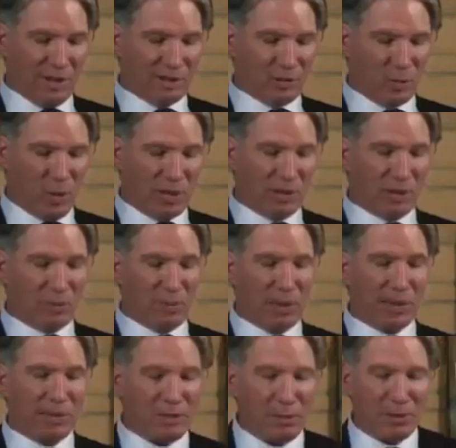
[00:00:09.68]
It's one of the
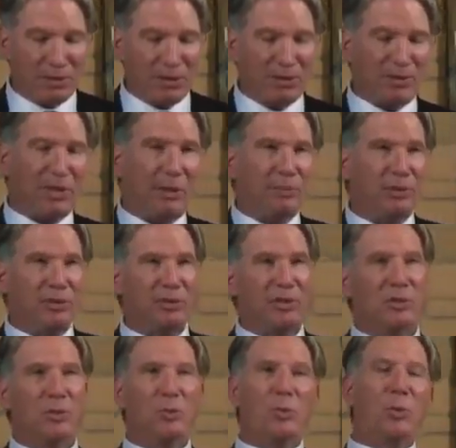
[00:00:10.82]
biggest misconceptions
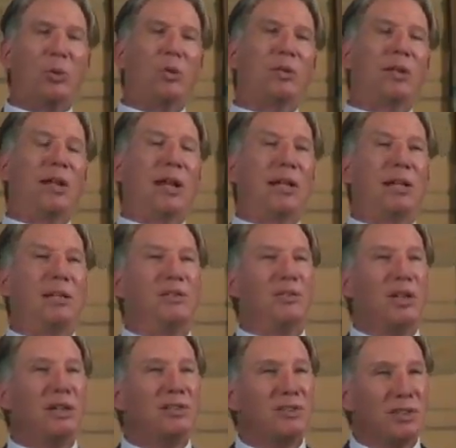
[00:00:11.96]
in the world, and
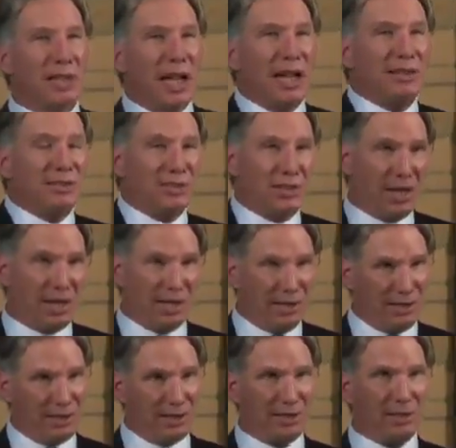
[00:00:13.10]
just last night
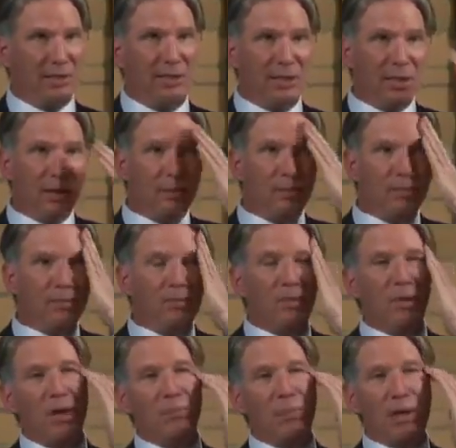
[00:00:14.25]
on
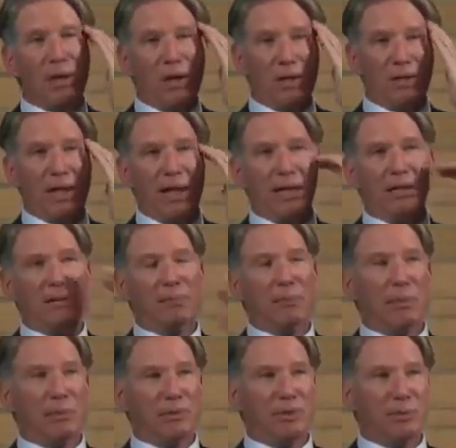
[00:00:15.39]
my online
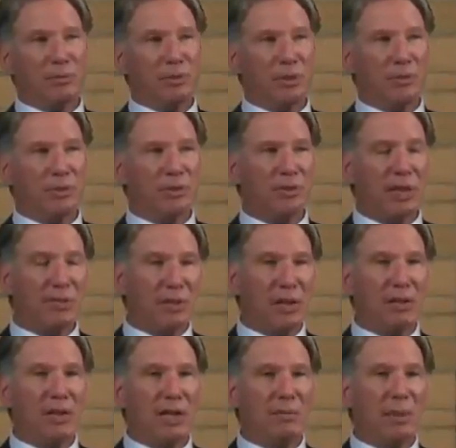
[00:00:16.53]
membership service, I have an
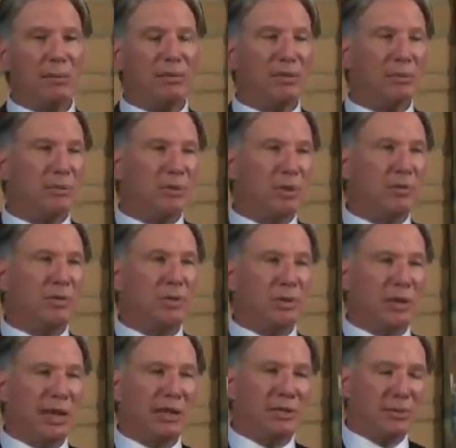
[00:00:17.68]
online membership service you
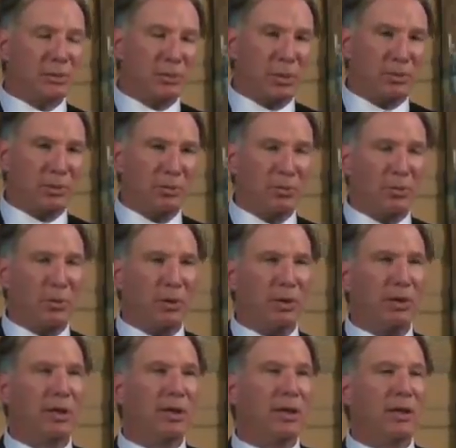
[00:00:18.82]
can get a subscription for,